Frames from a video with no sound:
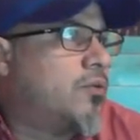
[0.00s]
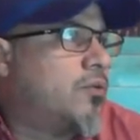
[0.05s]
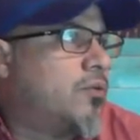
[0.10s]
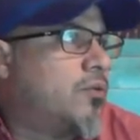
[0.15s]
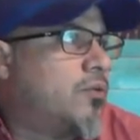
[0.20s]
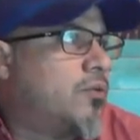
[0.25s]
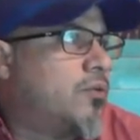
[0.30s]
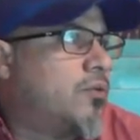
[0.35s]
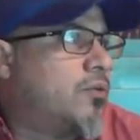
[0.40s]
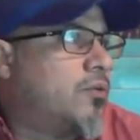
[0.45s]

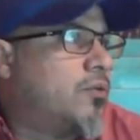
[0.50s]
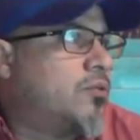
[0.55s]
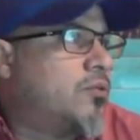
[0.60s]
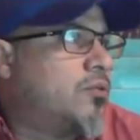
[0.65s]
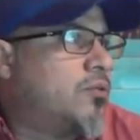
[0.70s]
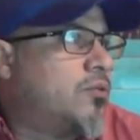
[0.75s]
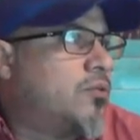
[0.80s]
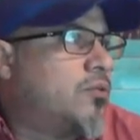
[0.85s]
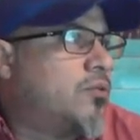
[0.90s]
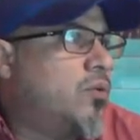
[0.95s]
For those of
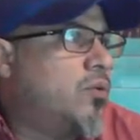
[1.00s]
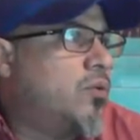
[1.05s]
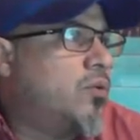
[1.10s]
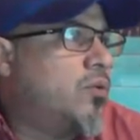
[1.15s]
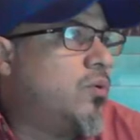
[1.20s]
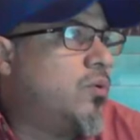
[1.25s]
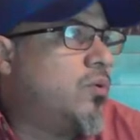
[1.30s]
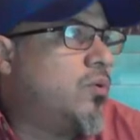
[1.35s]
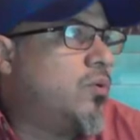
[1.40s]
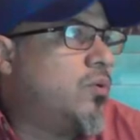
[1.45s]
you who
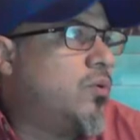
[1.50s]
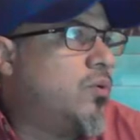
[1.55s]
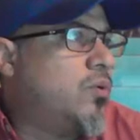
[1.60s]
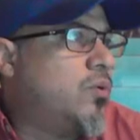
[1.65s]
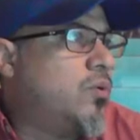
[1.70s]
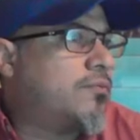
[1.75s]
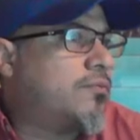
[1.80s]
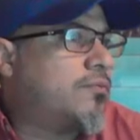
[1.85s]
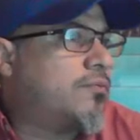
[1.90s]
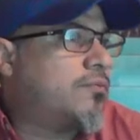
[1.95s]
have signed
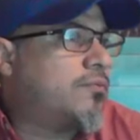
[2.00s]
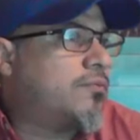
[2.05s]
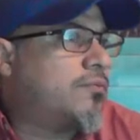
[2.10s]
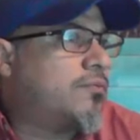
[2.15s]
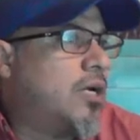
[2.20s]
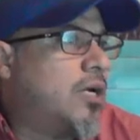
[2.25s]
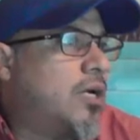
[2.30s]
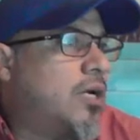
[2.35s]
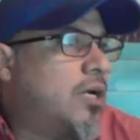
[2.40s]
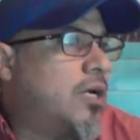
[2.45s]
up for
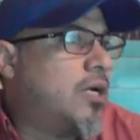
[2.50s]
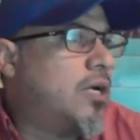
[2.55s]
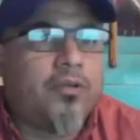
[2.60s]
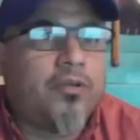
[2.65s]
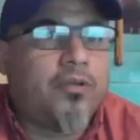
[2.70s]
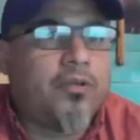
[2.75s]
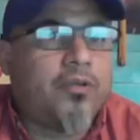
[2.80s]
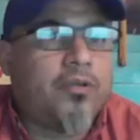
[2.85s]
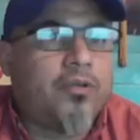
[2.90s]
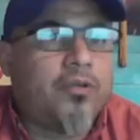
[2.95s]

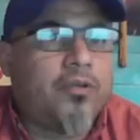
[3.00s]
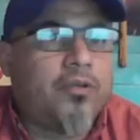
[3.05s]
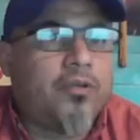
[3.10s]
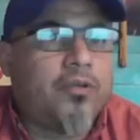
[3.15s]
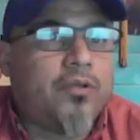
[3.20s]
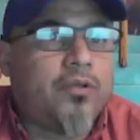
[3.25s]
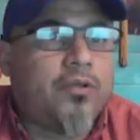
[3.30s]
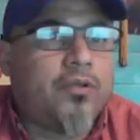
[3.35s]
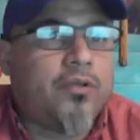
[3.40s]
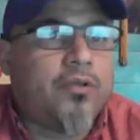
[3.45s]

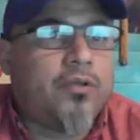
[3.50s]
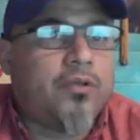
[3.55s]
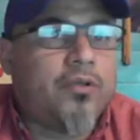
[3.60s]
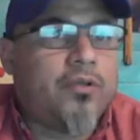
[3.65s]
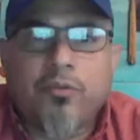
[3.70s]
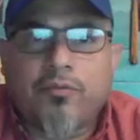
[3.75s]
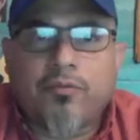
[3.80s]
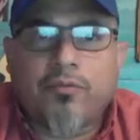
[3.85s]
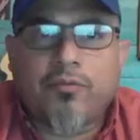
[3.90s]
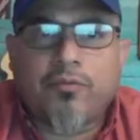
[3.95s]
infinityfree.com, you
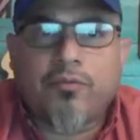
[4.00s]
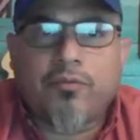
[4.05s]
should have